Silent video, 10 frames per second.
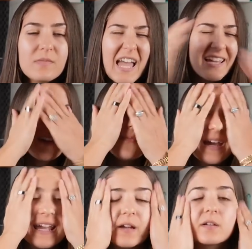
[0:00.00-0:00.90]
I have my
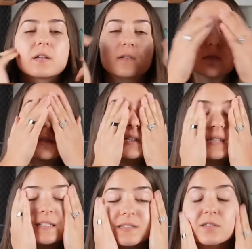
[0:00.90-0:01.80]
hair
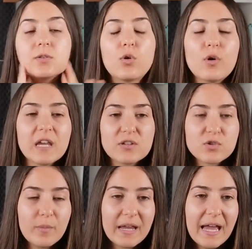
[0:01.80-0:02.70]
going
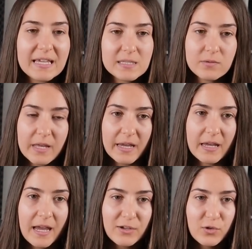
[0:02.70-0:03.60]
into my eyes
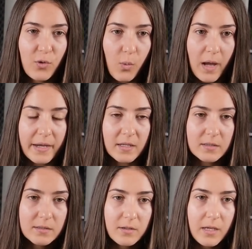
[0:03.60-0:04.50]
today. I don't know why.
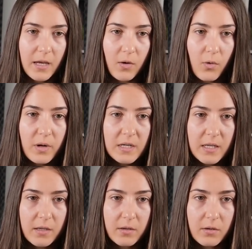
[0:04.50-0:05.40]
Okay, queen
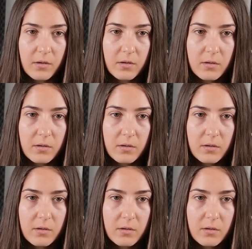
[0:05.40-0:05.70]
here.